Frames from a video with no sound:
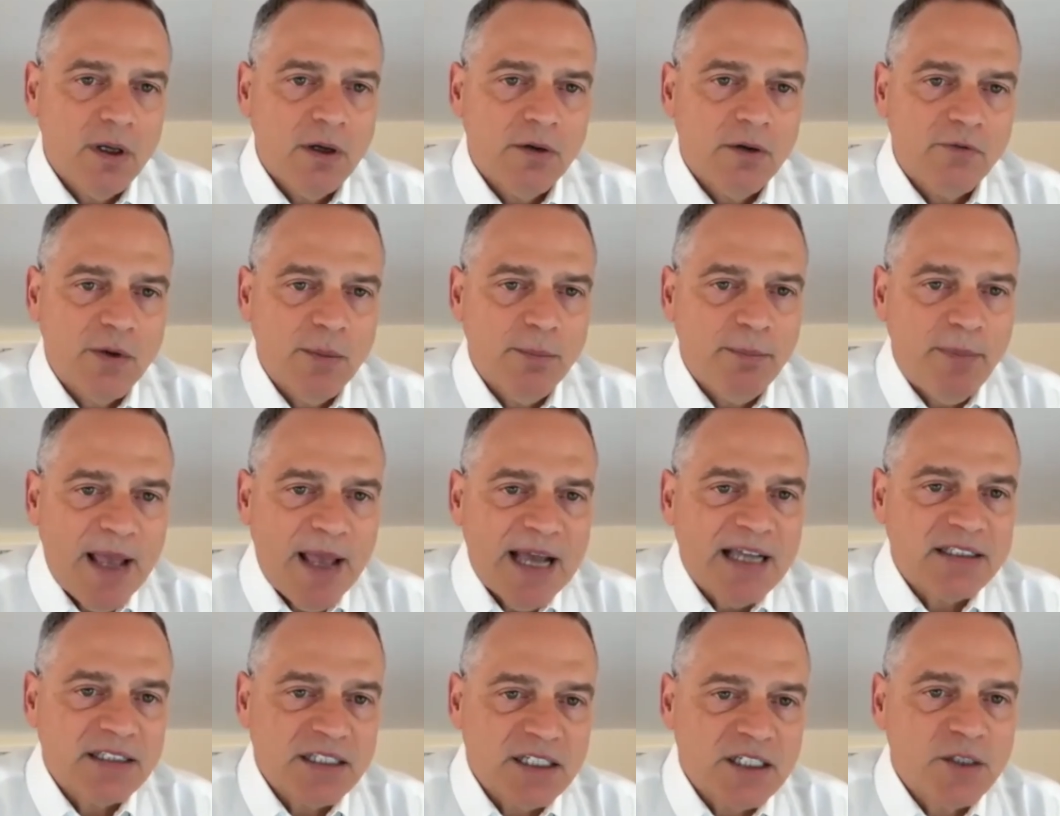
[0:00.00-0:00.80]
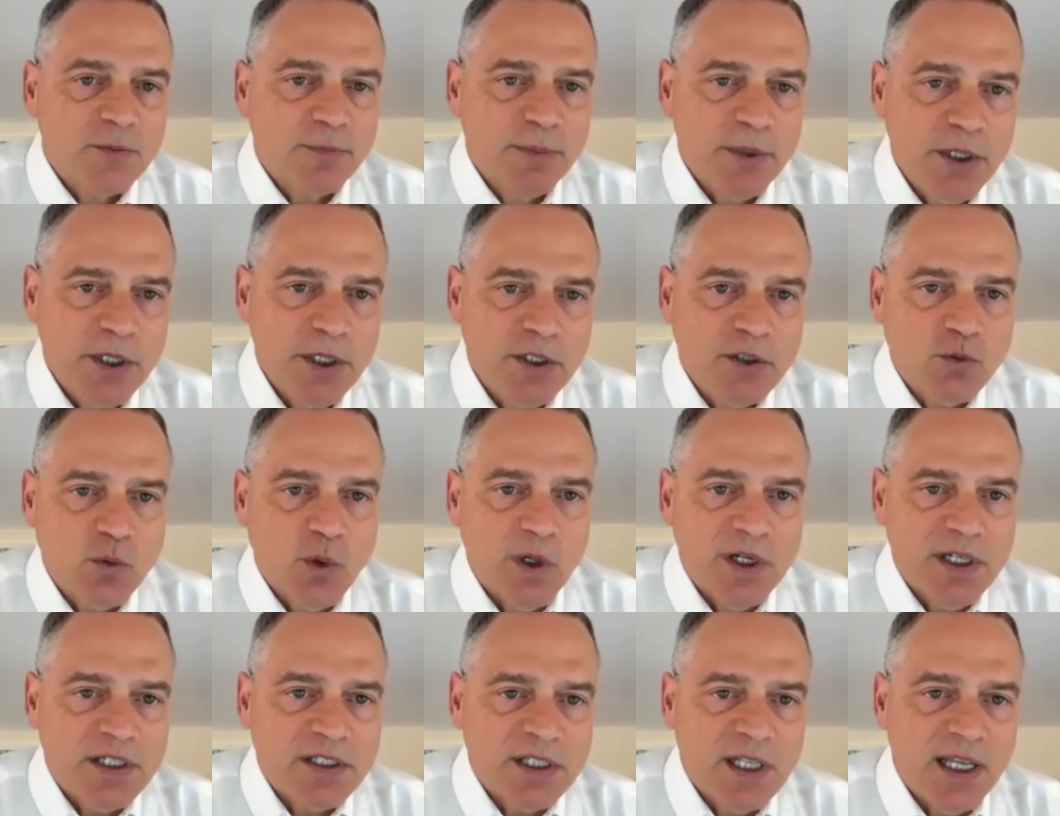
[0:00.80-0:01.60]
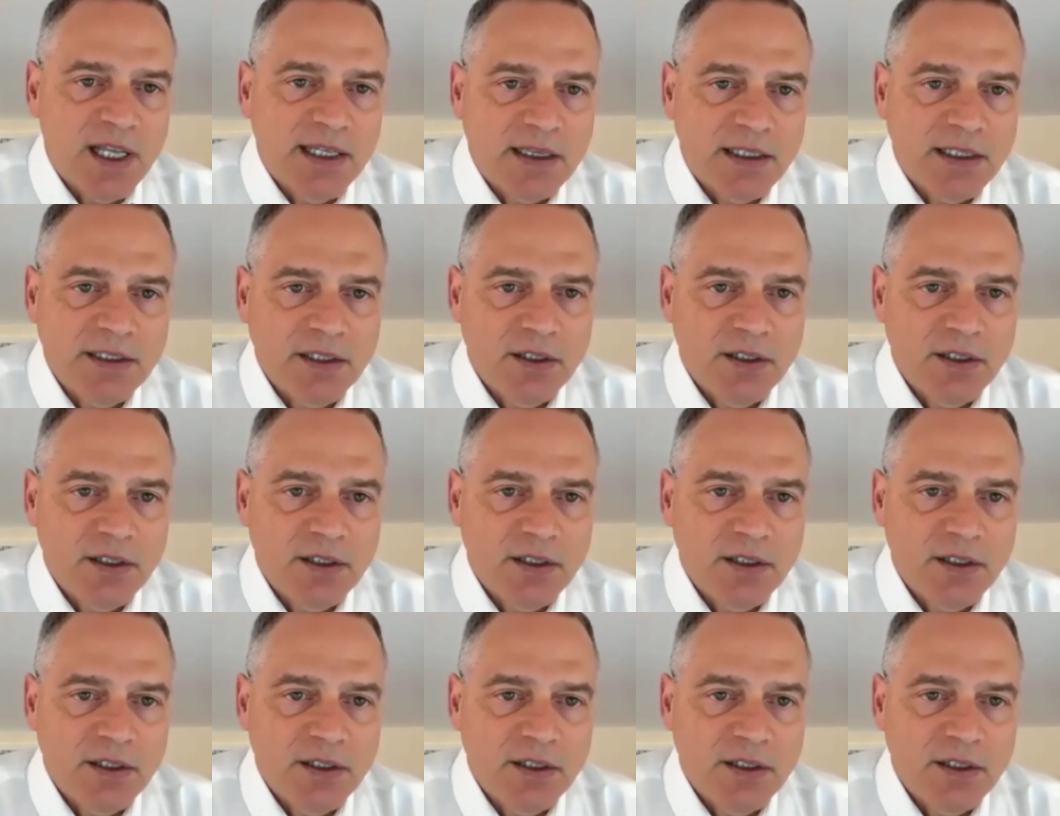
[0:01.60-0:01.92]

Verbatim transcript: from past experience what it's likely